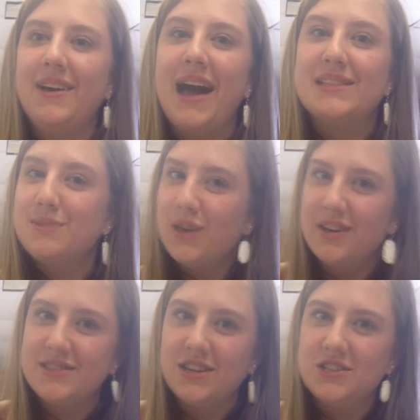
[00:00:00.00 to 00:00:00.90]
as with
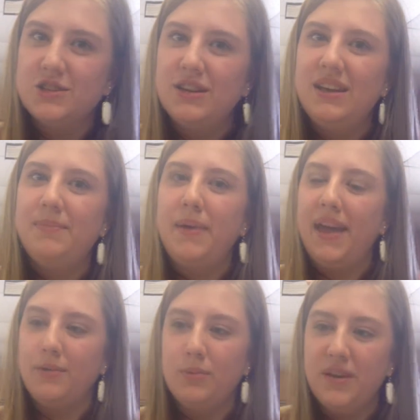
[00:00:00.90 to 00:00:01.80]
all surgery,
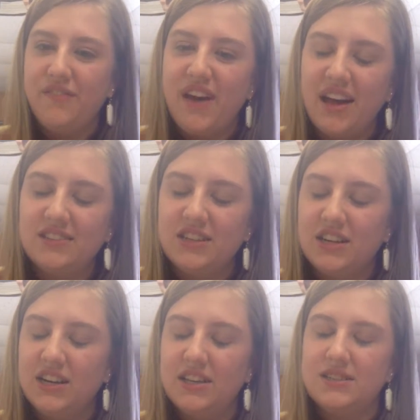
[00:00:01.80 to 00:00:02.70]
pain will be a
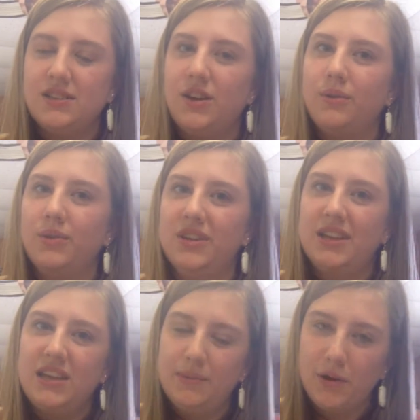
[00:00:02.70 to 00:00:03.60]
factor, and so we'll
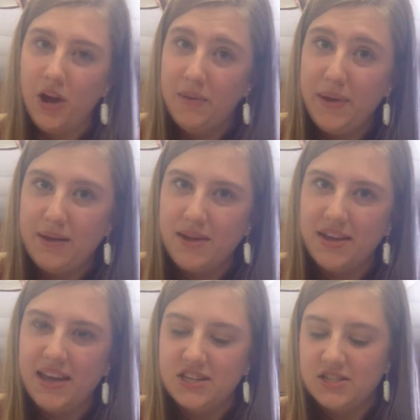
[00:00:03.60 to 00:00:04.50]
need to keep her on pain
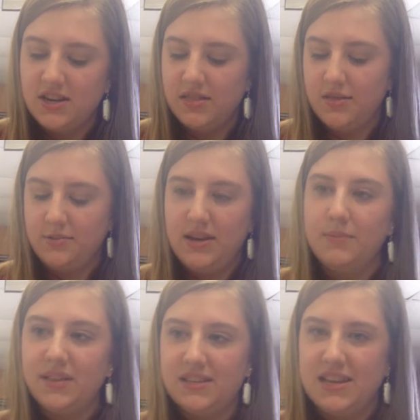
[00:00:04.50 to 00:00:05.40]
medication, and the
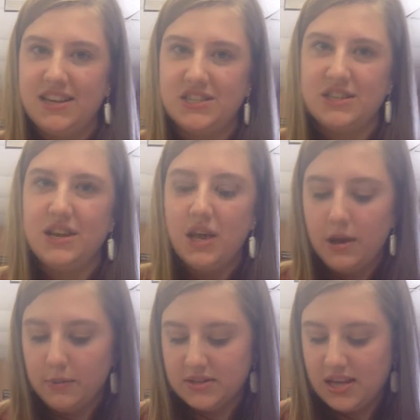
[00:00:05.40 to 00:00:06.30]
rehabilitation
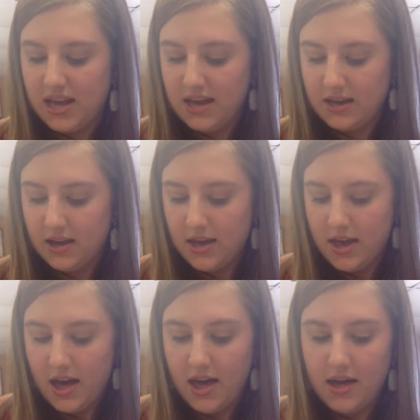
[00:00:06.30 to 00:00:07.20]
will take
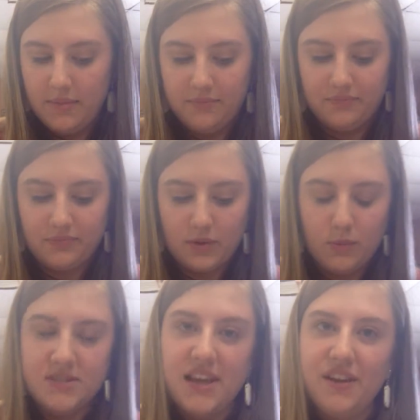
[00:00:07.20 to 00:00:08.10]

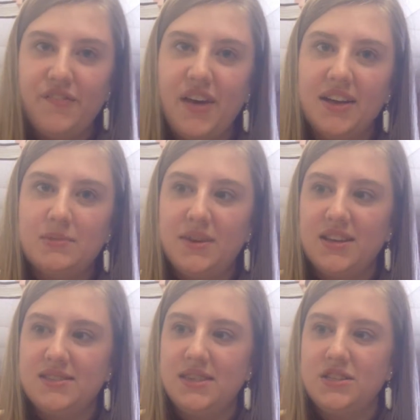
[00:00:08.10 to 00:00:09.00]
effect,
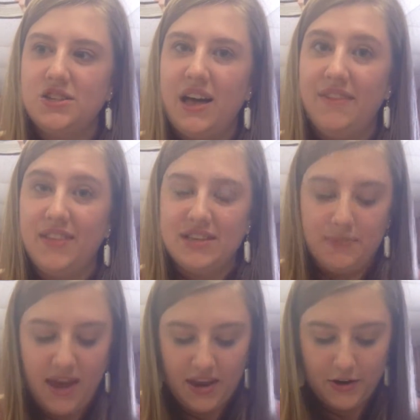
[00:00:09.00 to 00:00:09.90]
because then she'll have less
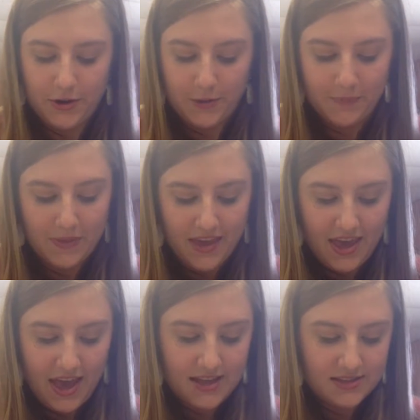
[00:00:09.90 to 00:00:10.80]
pain, you know.
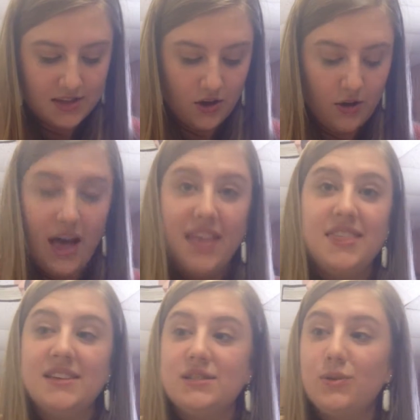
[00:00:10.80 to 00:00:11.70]
And so
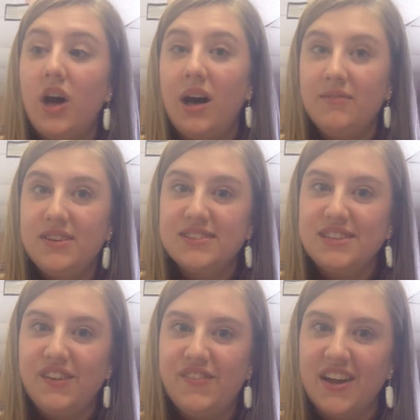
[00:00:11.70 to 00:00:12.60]
this will
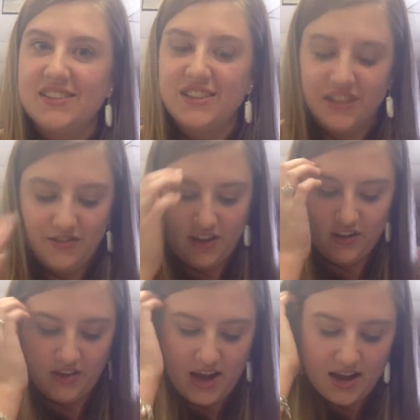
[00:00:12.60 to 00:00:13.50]
obviously affect her living
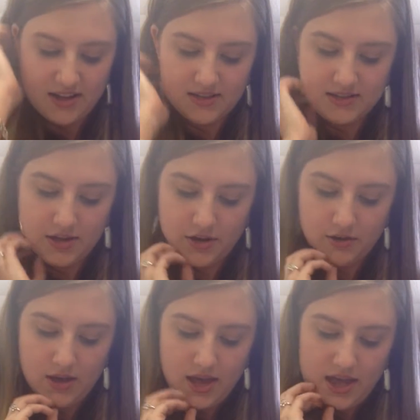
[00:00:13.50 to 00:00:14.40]
a lot, and
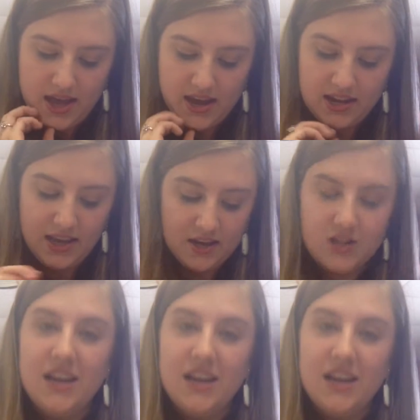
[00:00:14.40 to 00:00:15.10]
so any